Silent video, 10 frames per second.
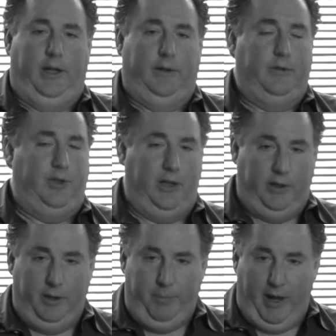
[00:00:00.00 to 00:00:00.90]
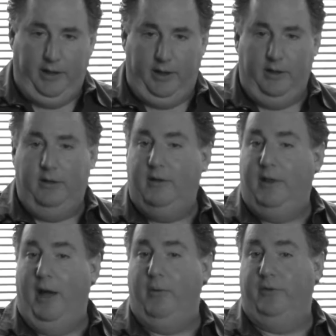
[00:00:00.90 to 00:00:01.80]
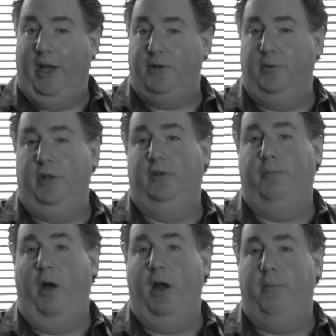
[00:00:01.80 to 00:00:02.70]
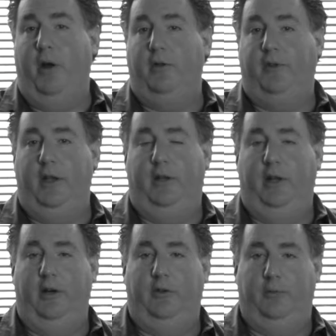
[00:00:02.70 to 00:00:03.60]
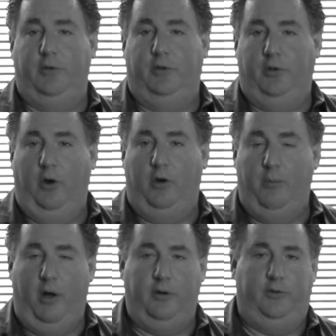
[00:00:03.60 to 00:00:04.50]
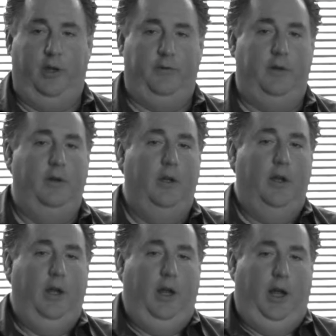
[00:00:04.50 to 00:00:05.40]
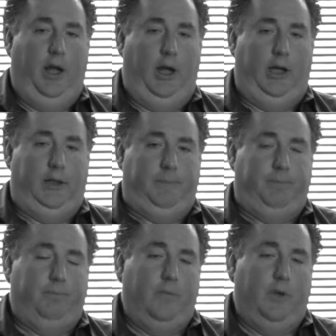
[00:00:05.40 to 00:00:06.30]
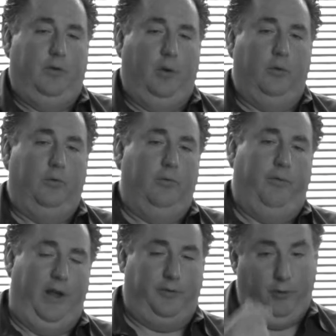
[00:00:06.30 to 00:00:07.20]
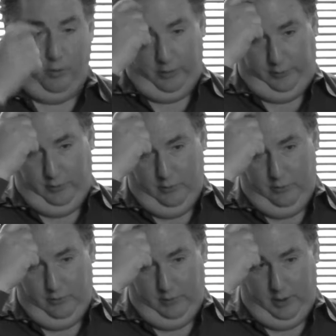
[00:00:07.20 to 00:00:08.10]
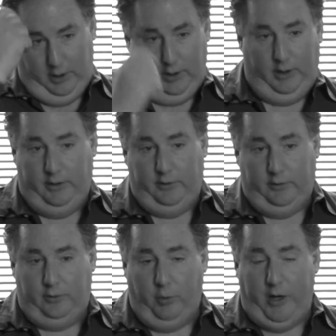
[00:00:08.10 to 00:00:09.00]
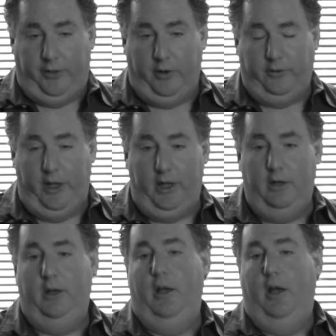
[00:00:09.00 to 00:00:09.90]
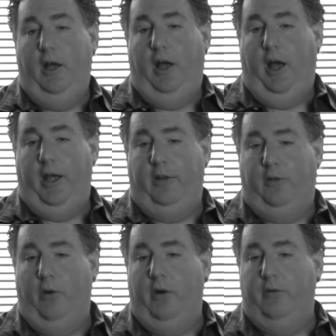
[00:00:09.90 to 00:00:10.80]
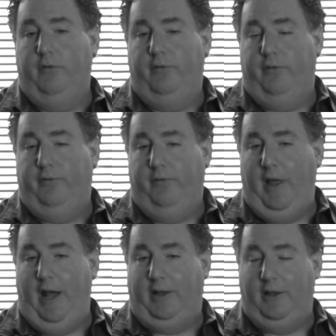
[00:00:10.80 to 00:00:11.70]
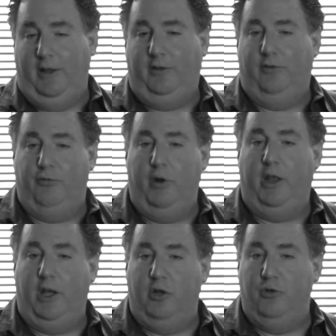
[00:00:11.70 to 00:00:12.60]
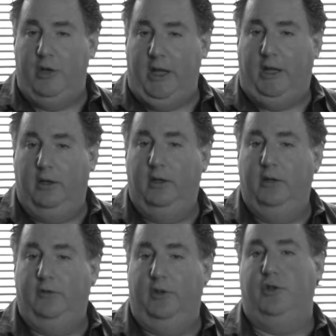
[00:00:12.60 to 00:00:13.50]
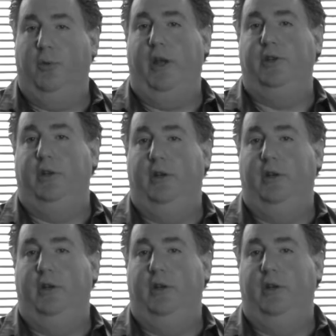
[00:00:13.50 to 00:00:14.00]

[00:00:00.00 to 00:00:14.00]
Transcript: She did a painting that was actually inspired by St. Clair's, which is Arc Homage 7. So fast forward to 2013, I thought of the fact that this is really a unique situation,